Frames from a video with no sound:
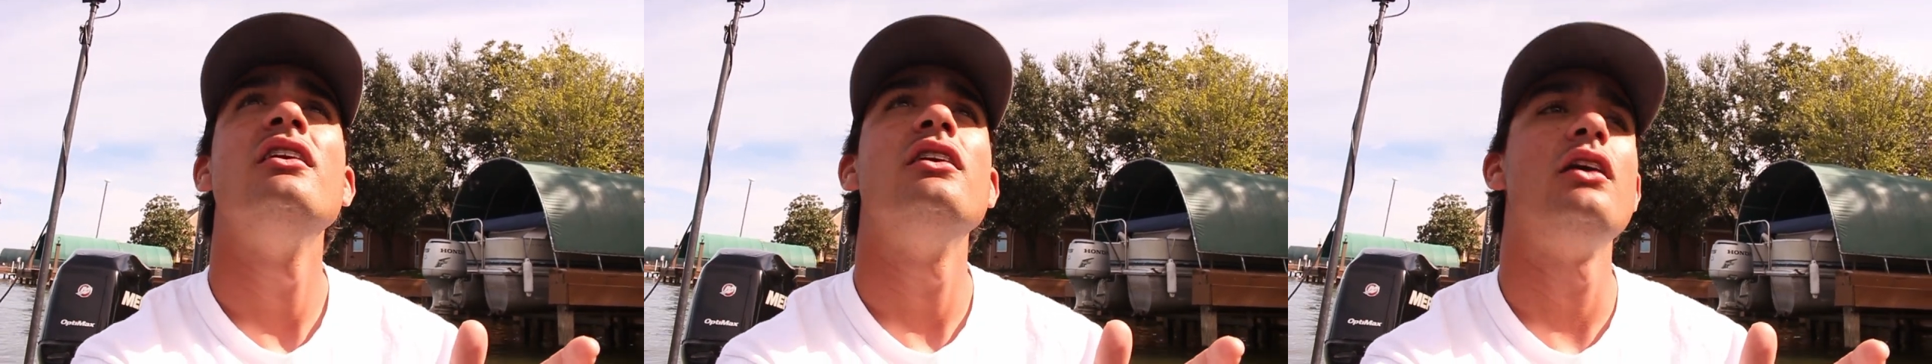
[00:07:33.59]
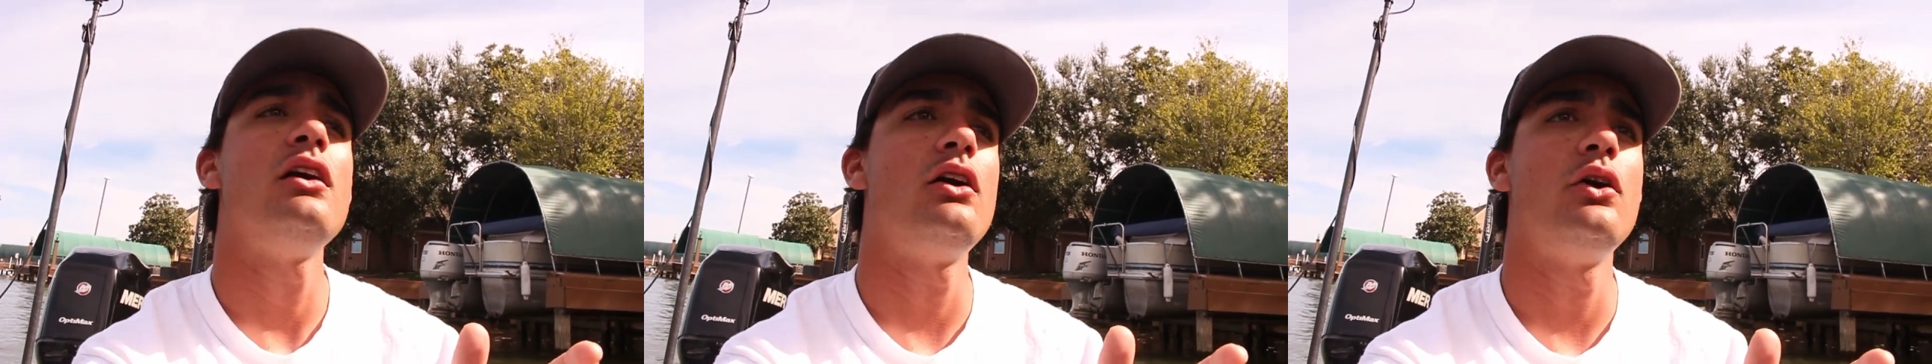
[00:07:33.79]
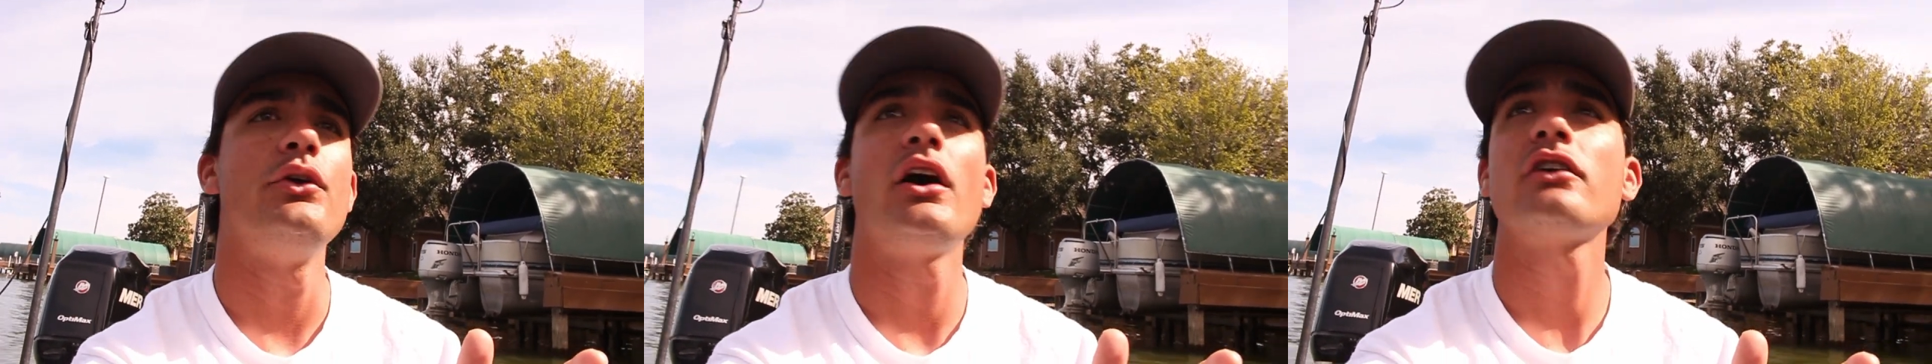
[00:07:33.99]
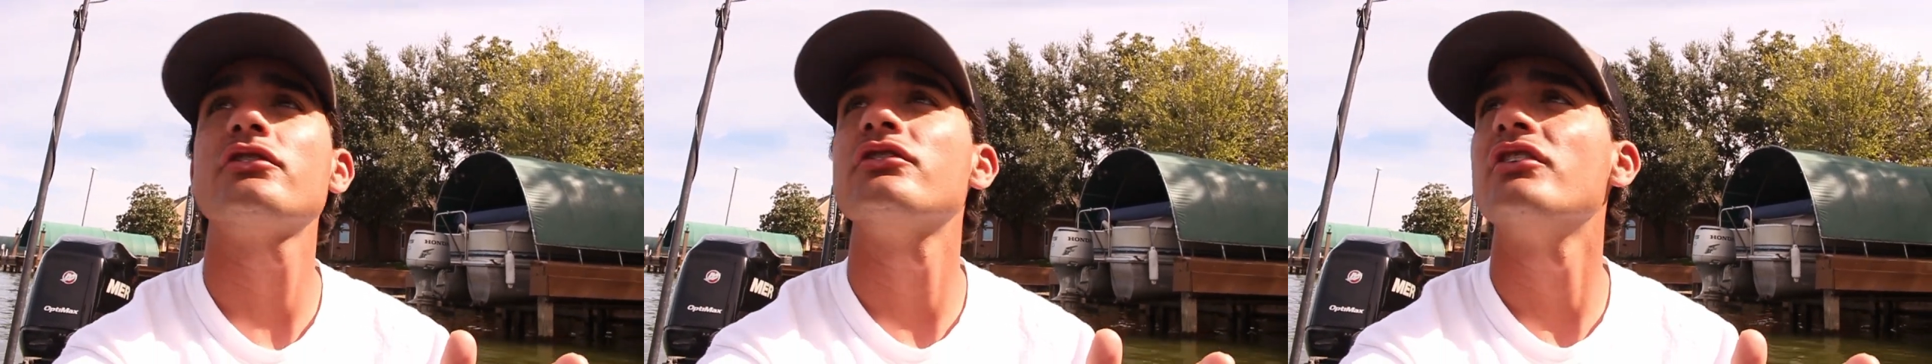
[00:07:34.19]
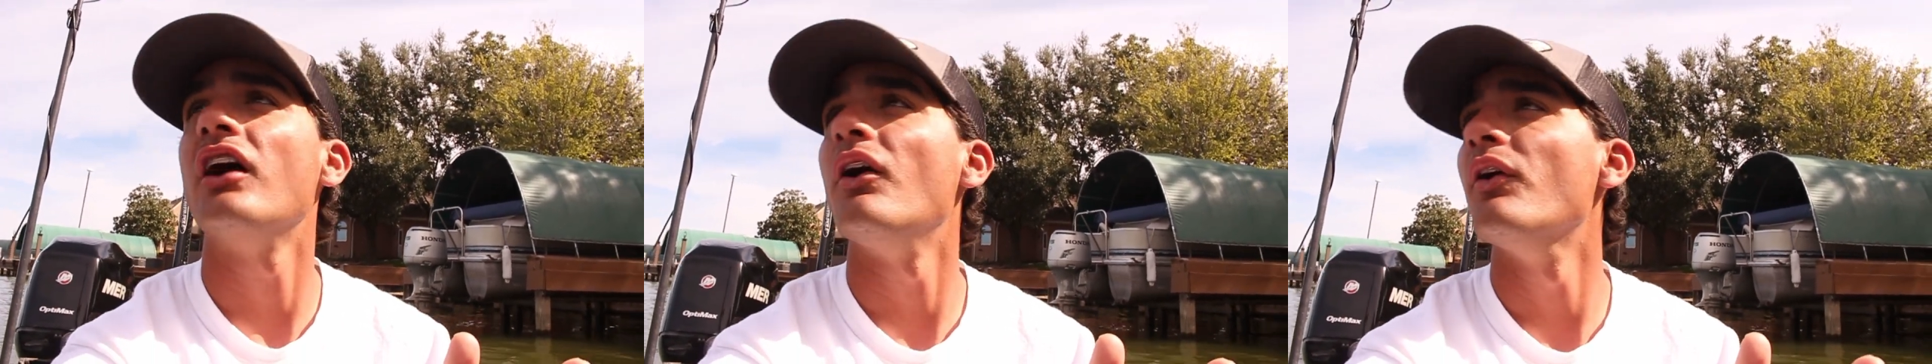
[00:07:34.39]
uh-oh, Knox
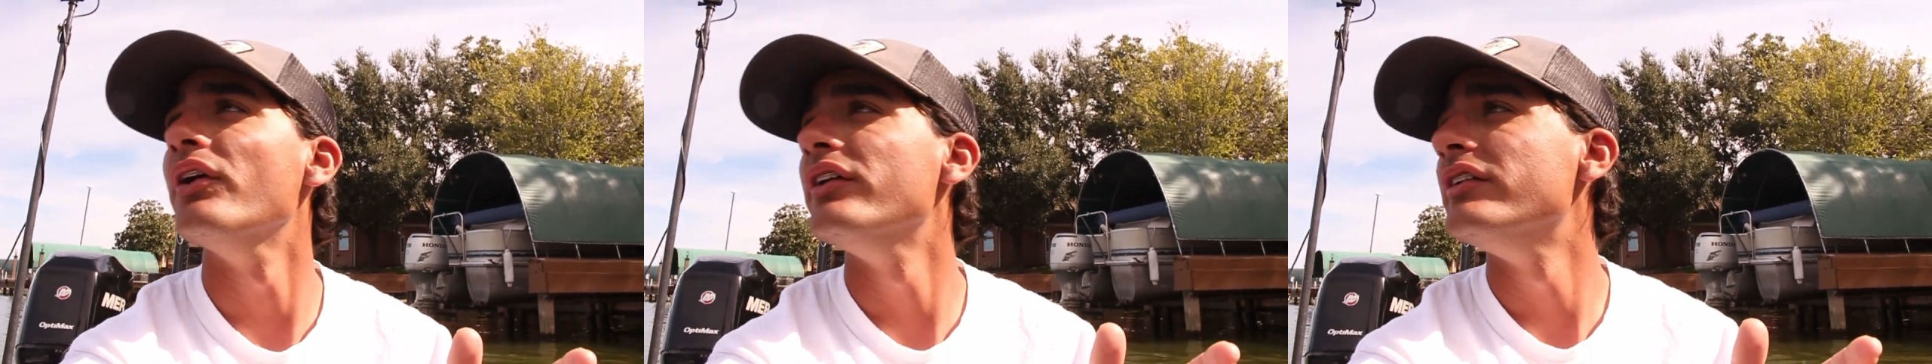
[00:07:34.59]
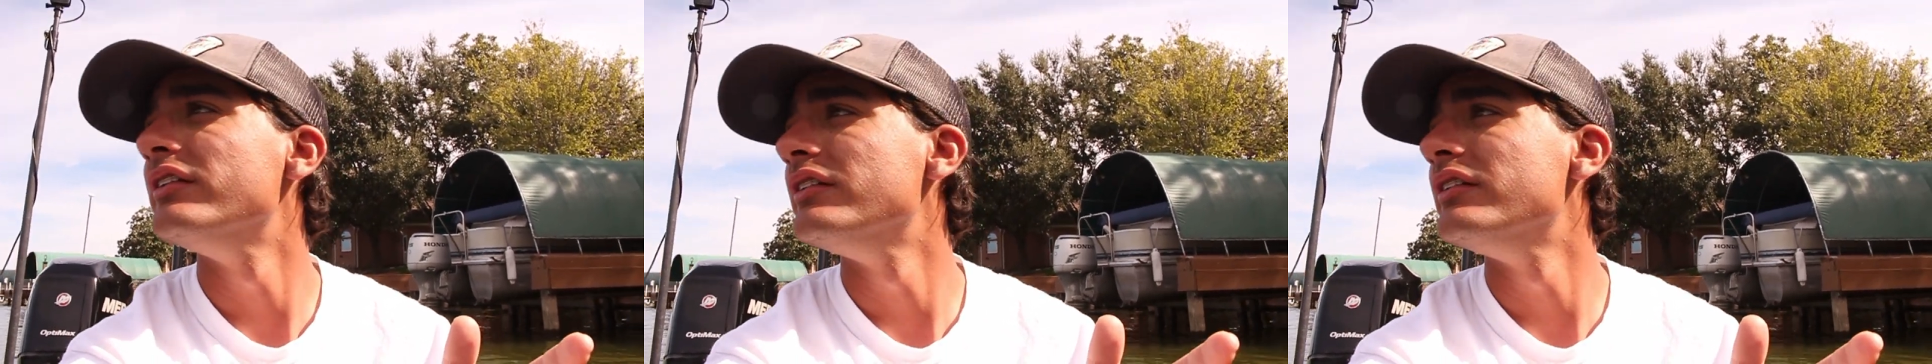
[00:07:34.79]
has got one.